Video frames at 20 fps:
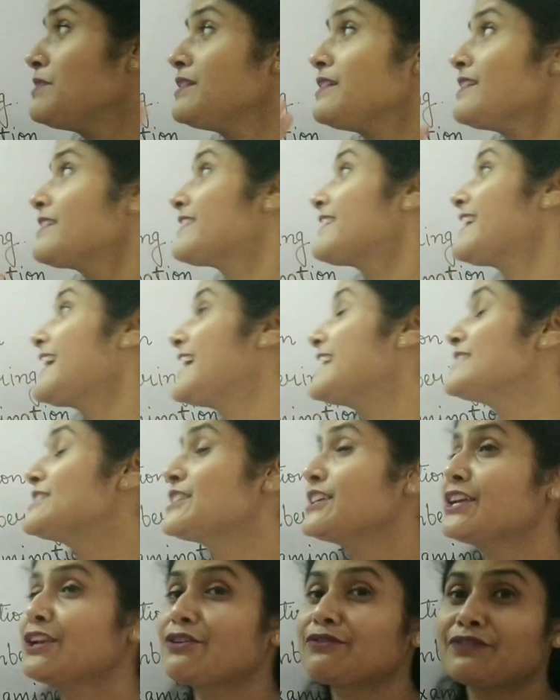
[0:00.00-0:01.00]
a great
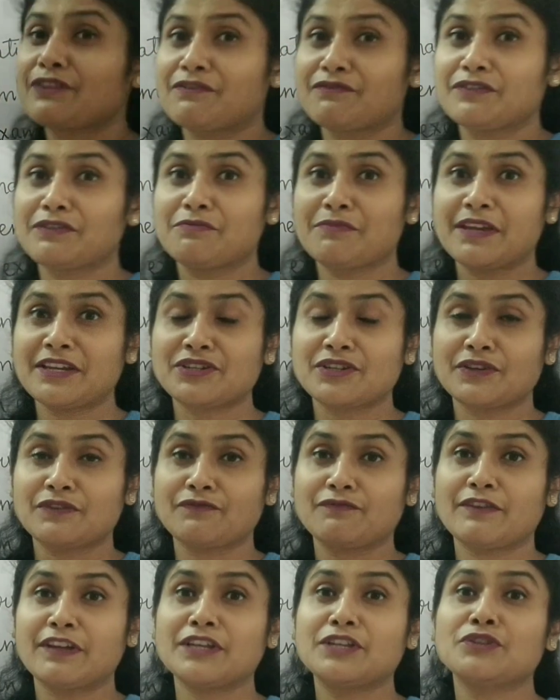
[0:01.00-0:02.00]
deal of
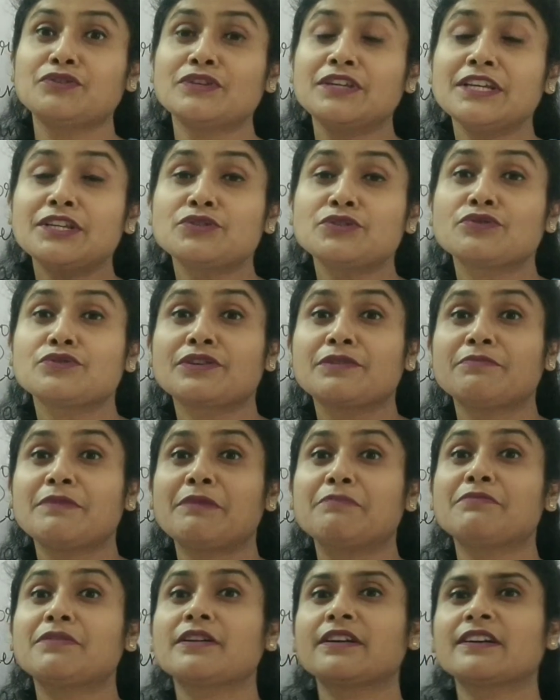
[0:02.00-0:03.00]
information, when you need to
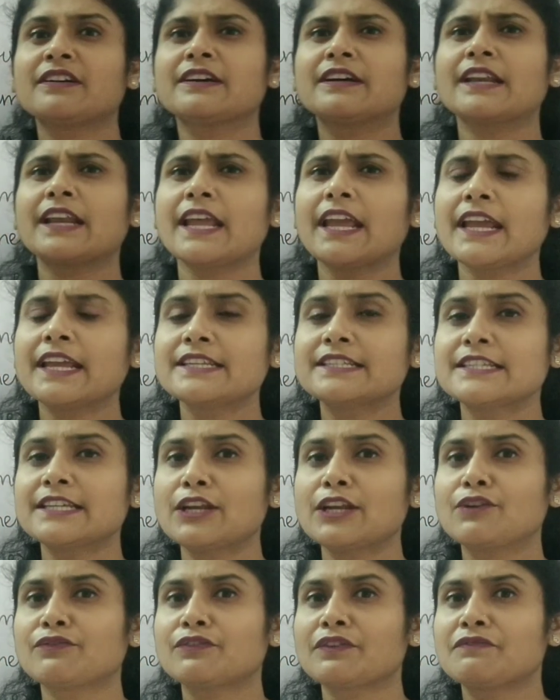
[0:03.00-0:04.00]
remember a great
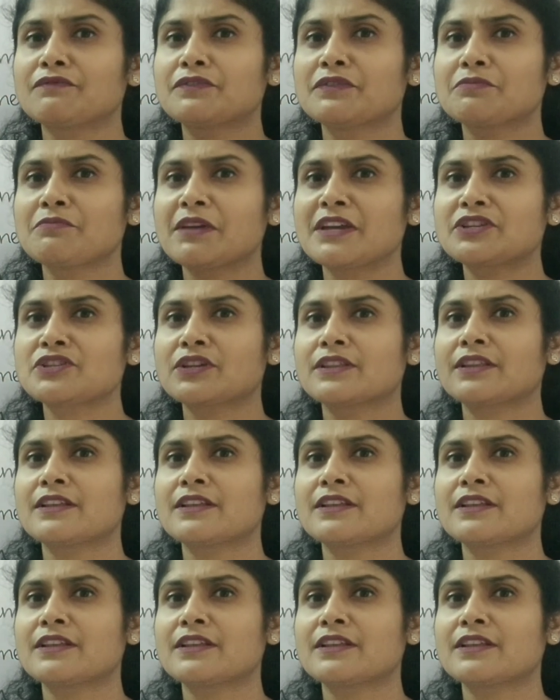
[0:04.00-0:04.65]
deal of information,